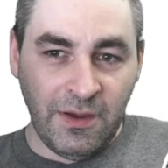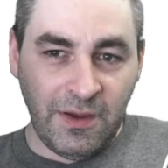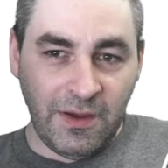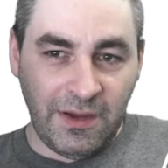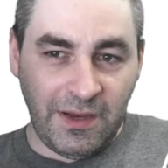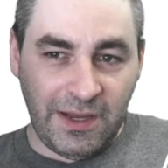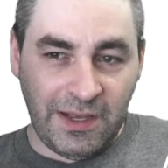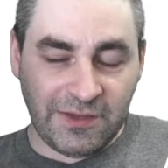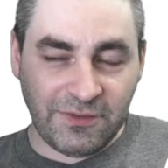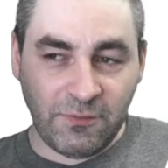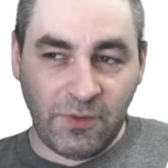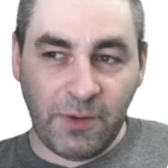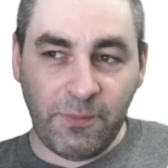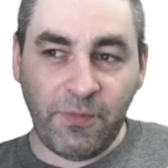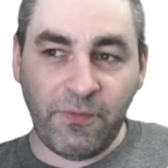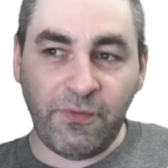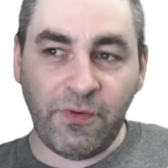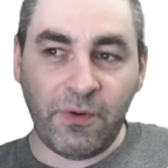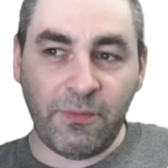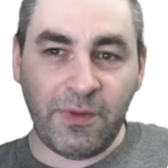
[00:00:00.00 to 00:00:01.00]
And that's quite
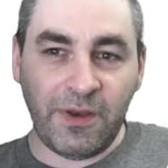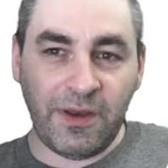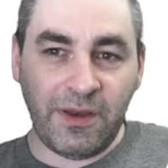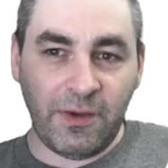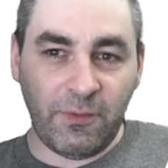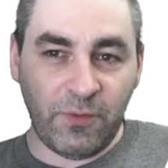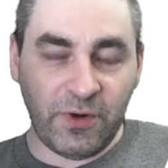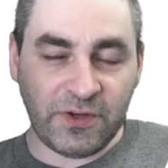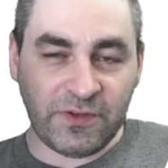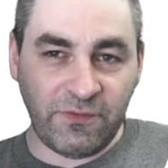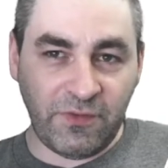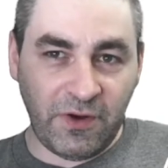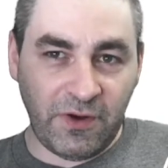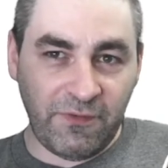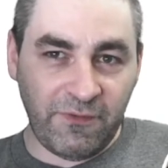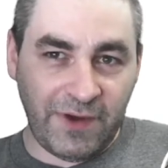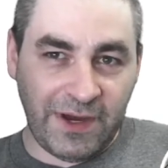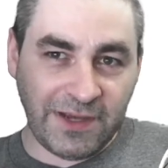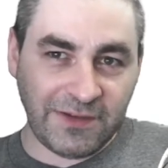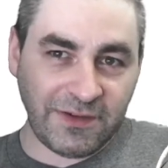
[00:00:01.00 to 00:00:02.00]
performant and works very
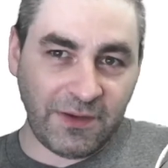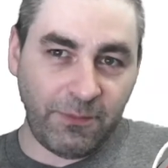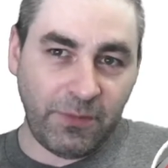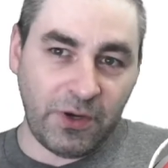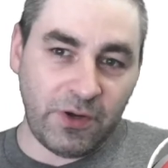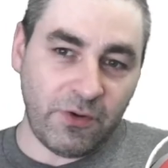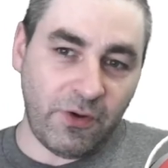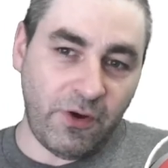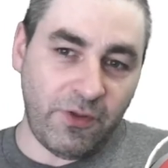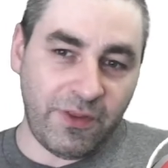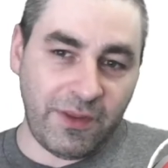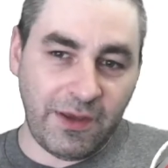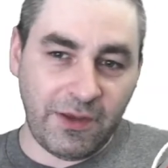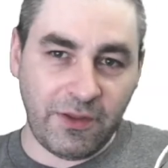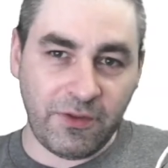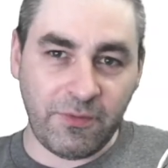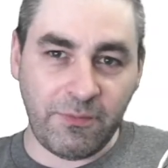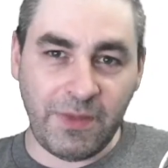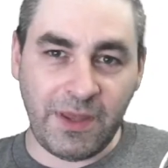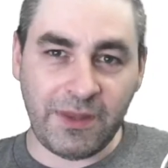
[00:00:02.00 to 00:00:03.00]
fast compared to all the
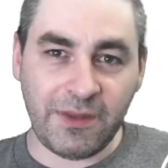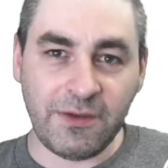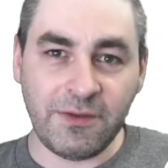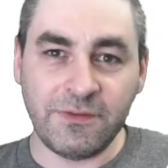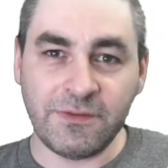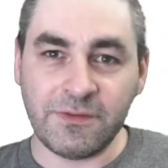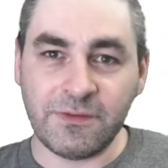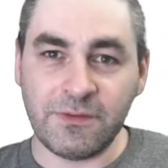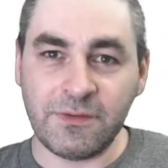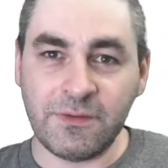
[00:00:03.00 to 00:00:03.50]
other methods.